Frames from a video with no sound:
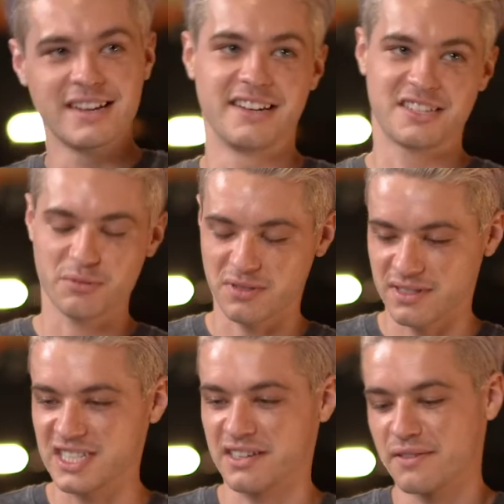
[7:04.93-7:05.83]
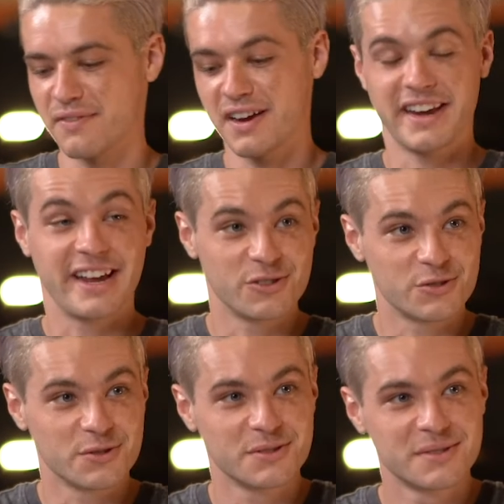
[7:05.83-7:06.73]
and it's supposed to signify an
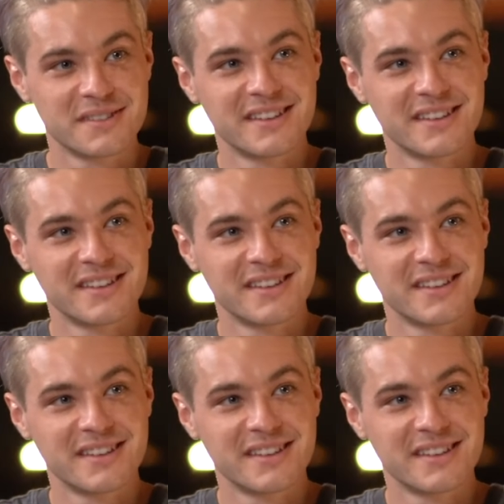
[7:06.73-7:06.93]
angel,